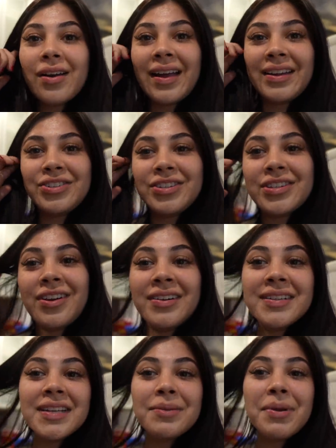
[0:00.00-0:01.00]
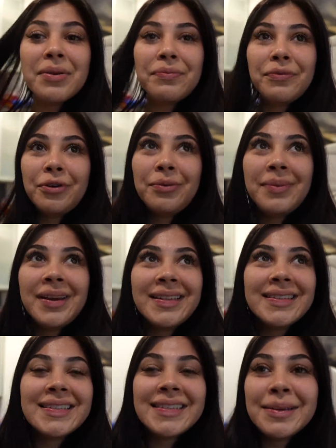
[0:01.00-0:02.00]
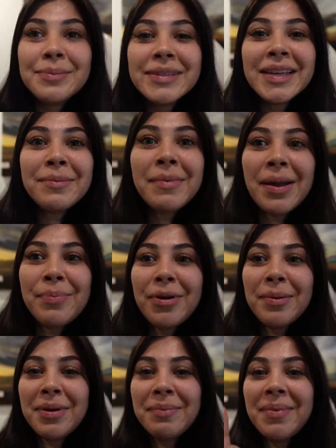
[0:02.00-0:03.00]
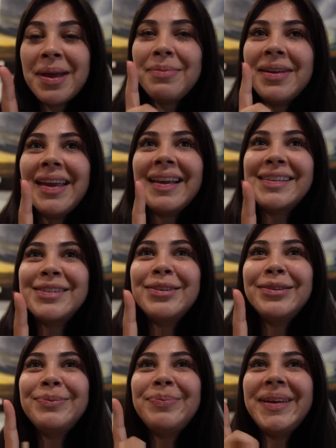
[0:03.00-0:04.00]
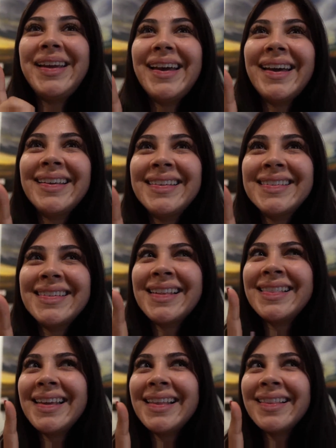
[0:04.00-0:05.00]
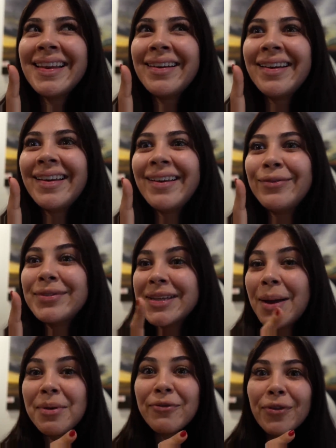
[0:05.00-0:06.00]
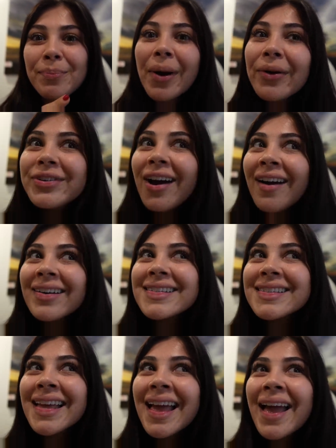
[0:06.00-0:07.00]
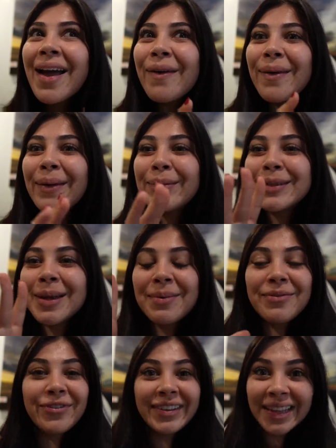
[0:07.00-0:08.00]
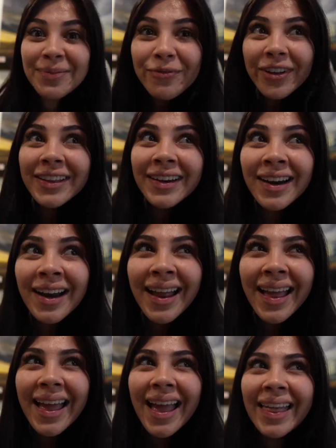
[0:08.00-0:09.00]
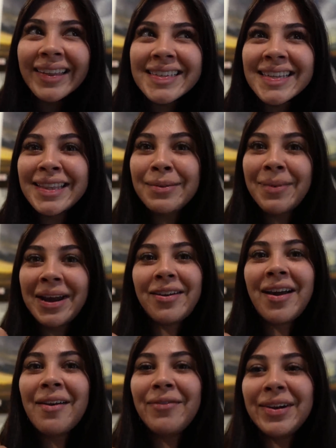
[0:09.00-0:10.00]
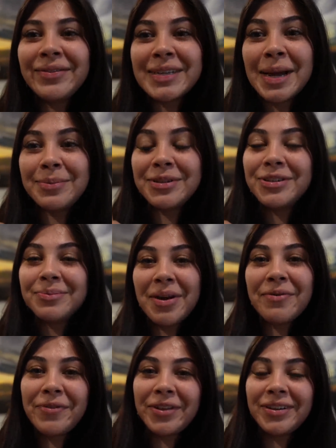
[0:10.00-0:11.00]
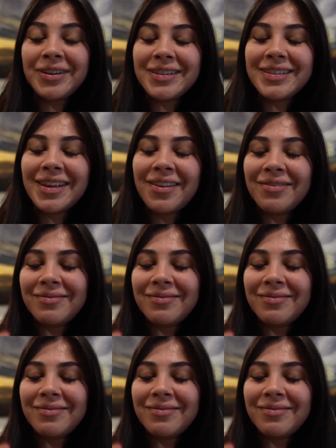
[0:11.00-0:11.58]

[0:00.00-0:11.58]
Okay, I just got inside my room and it seems like my appointment may be canceled because they think that I was coming for Botox, but I was coming for lip filler. They said they might not have enough time to do my fillers, so